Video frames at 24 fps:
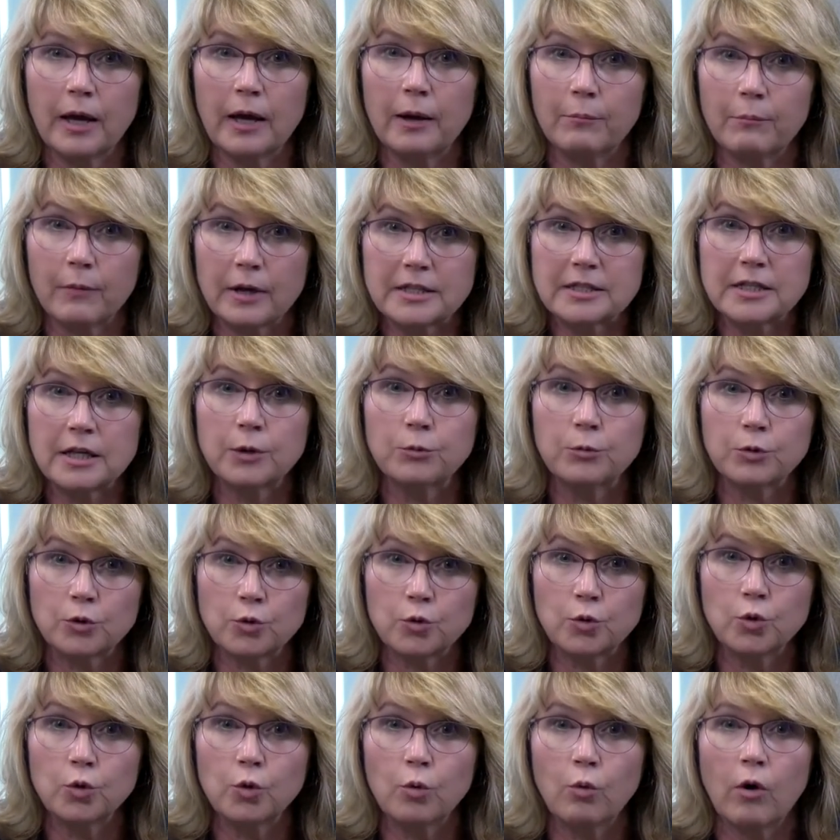and mixing with
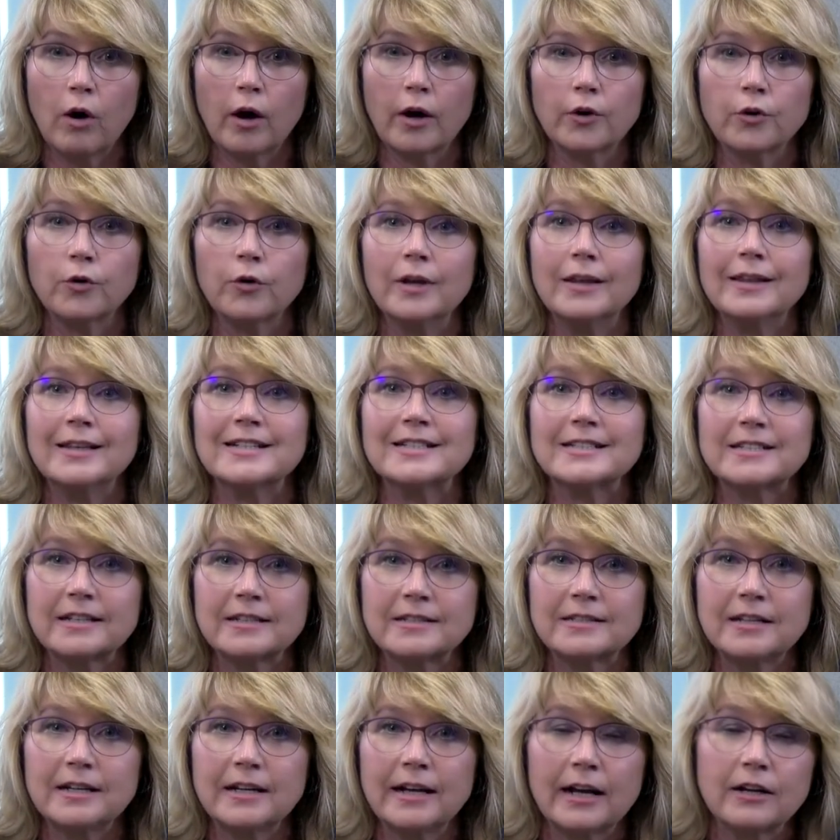cool water in the
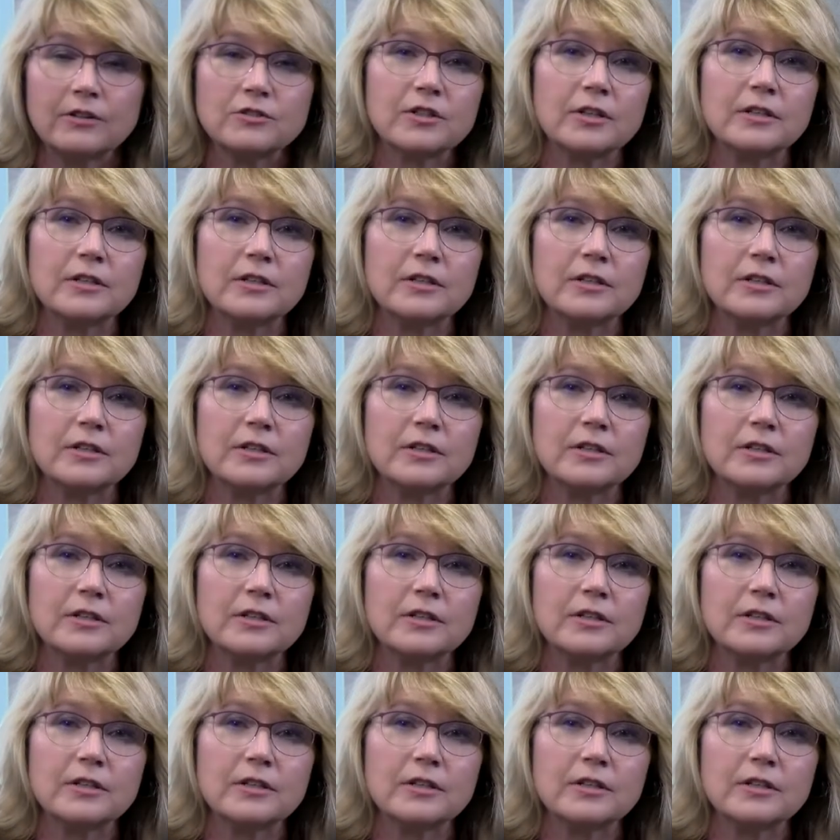16-ounce